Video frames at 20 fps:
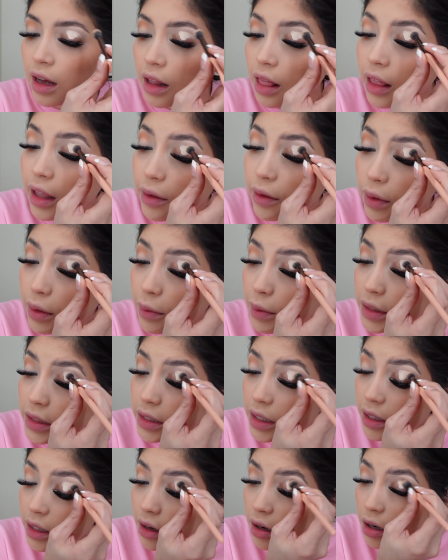Like when we
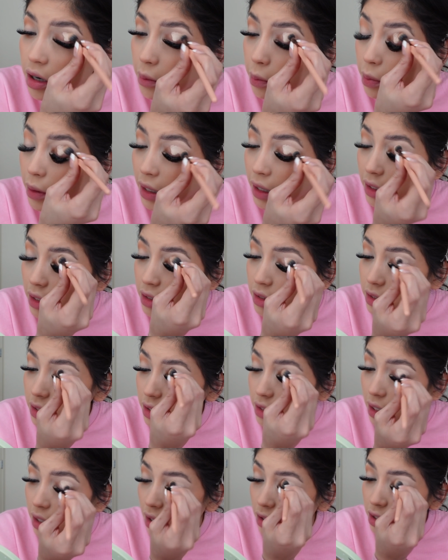did our
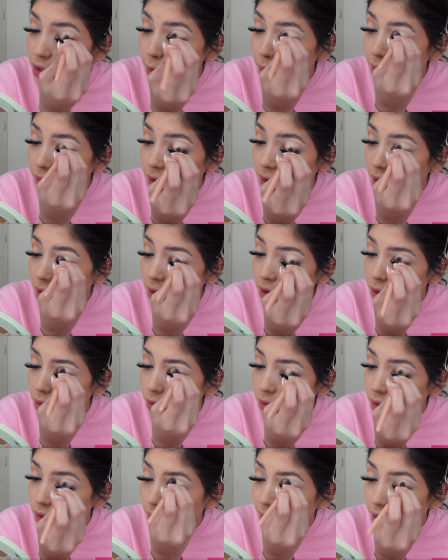pregnancy announcement video,
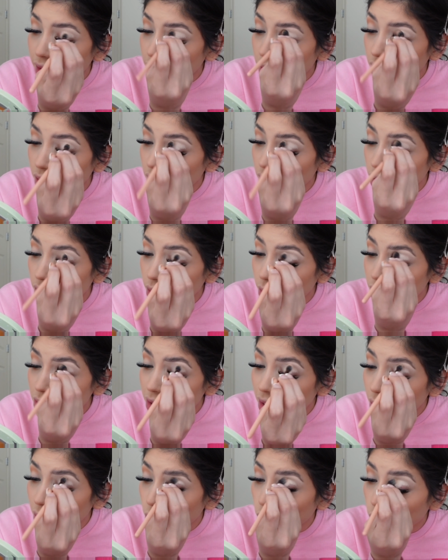like, oh, there was
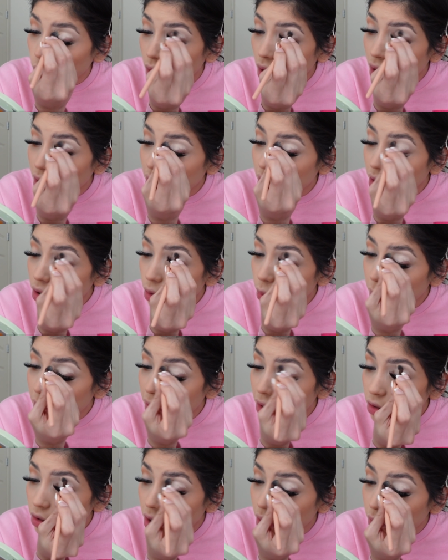like one little
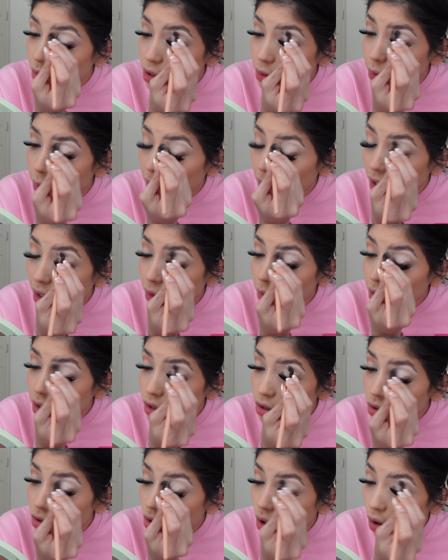pelito that was bugging me
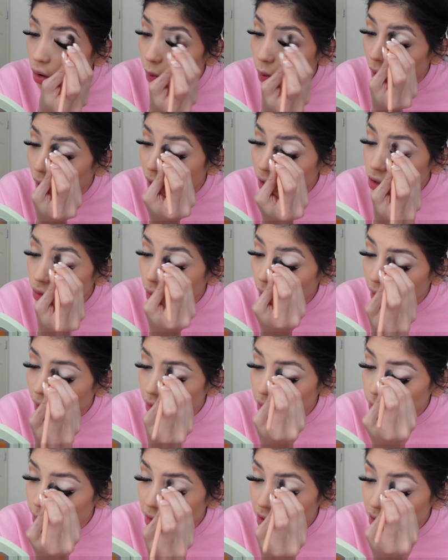so bad. So I,
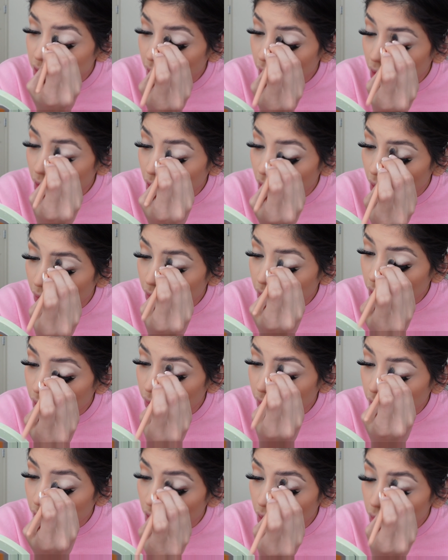as much as I loved the
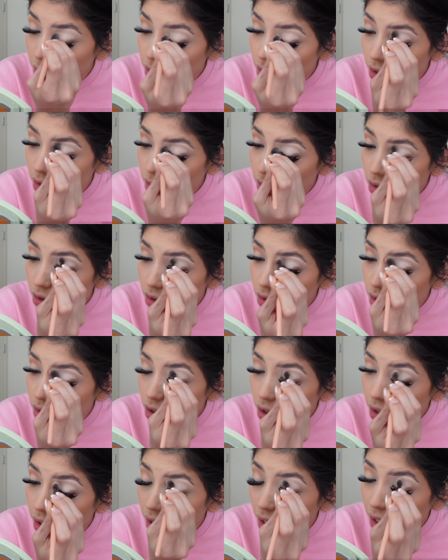video, I was like, oh,
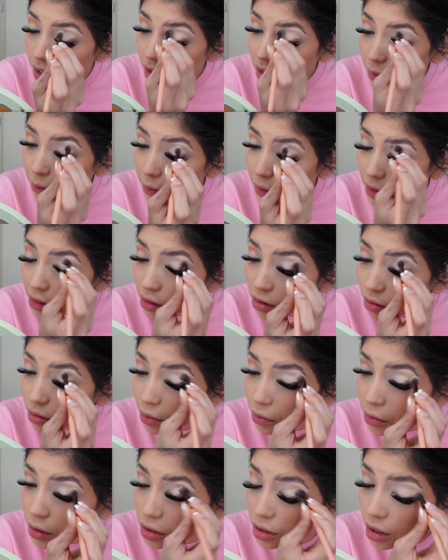I hate that pelito. I
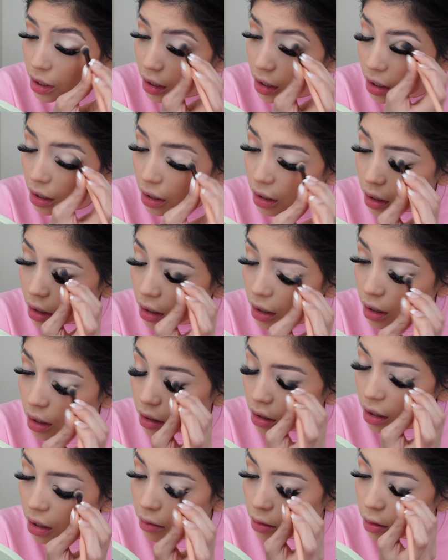wish like
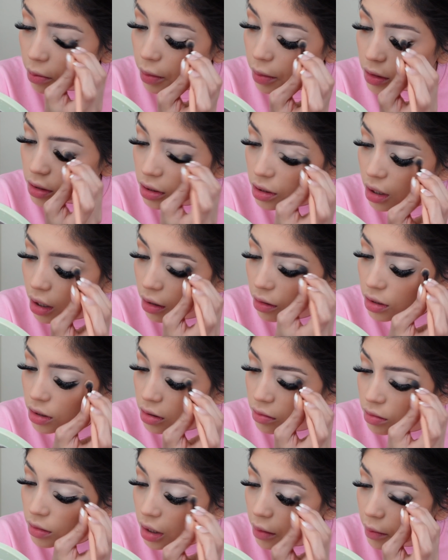I would have brushed it out or
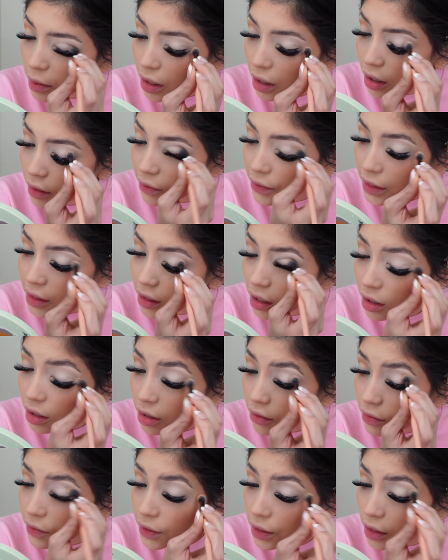something. But our
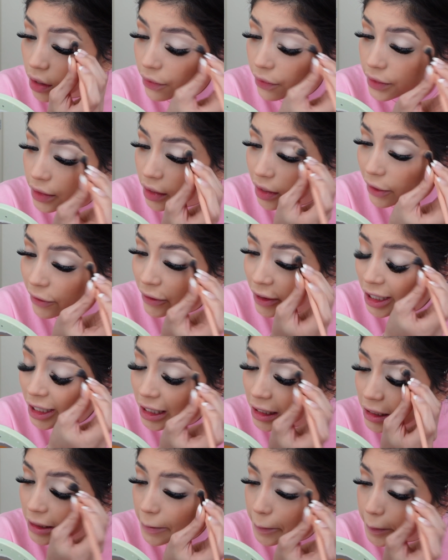videographer, our photographer,
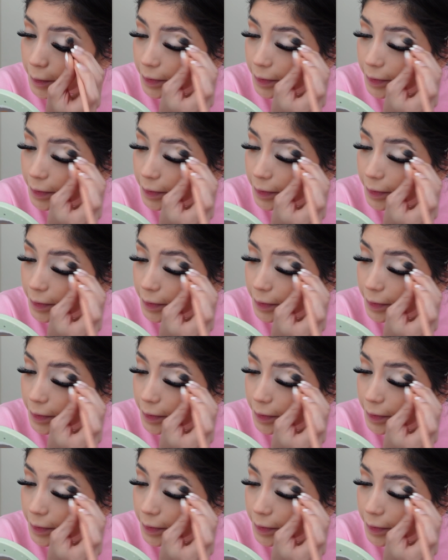he's